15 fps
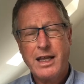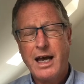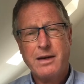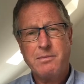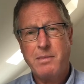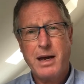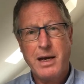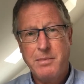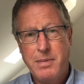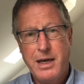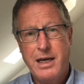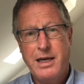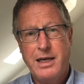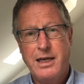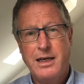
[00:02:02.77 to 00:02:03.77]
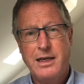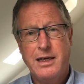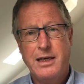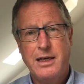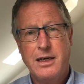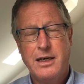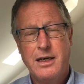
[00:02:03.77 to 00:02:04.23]
that may be,
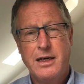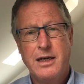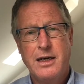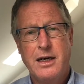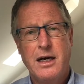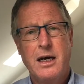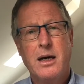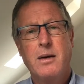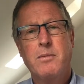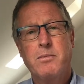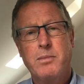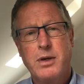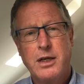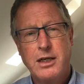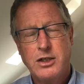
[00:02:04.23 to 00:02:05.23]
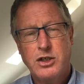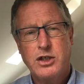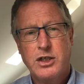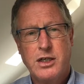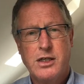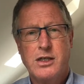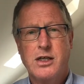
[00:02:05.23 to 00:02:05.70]
but in
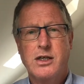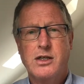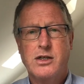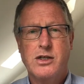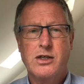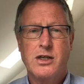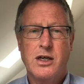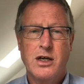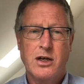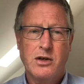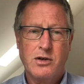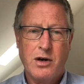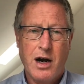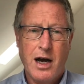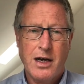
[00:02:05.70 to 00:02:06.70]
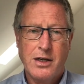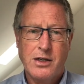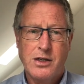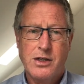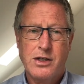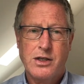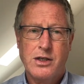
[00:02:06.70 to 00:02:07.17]
Jesus
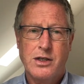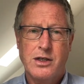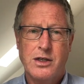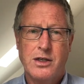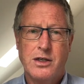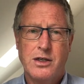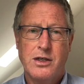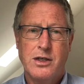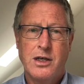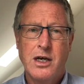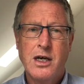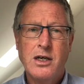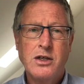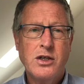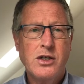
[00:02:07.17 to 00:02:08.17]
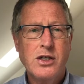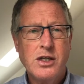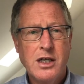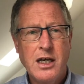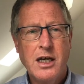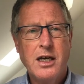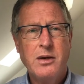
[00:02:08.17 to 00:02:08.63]
Christ. Do you
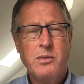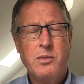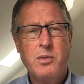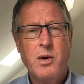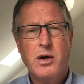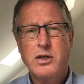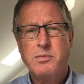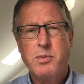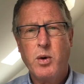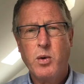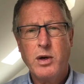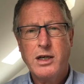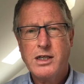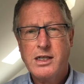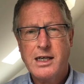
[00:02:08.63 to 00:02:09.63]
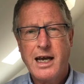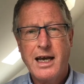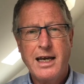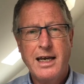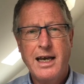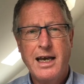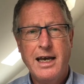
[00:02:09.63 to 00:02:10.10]
see what Paul is
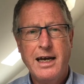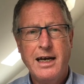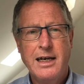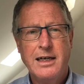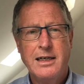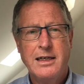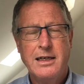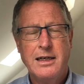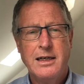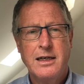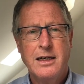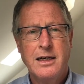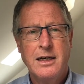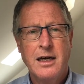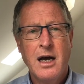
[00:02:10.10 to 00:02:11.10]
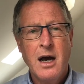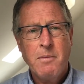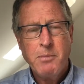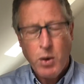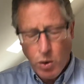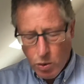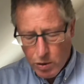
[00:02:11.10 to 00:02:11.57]
saying here?
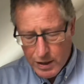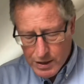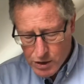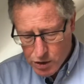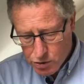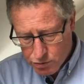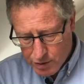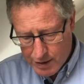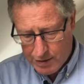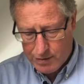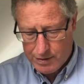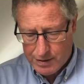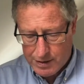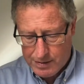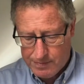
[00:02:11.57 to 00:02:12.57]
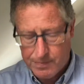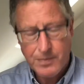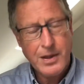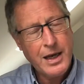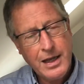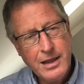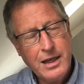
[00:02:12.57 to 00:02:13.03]
Paul is thrilled.
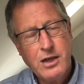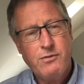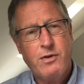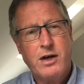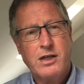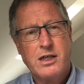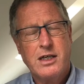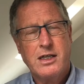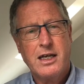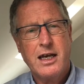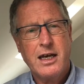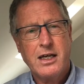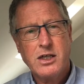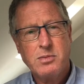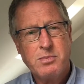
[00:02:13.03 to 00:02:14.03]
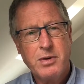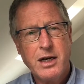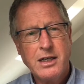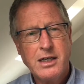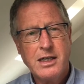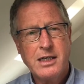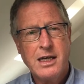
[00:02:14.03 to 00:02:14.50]
In these verses, he
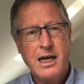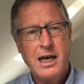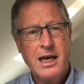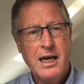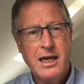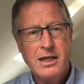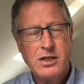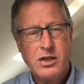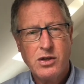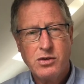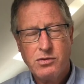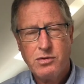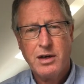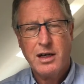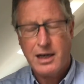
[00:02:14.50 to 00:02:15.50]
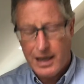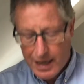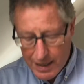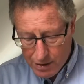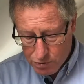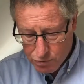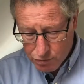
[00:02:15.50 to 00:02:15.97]
expresses his thrill.
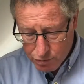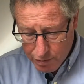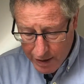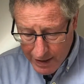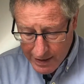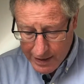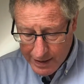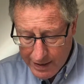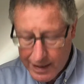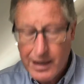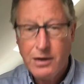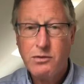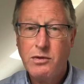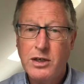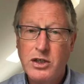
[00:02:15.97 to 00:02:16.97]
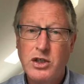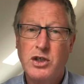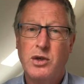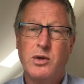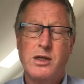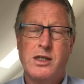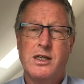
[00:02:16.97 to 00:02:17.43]
He greatly
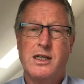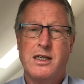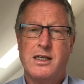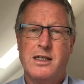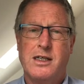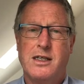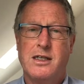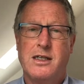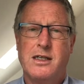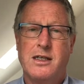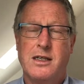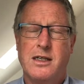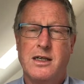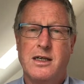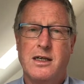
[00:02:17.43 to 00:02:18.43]
rejoices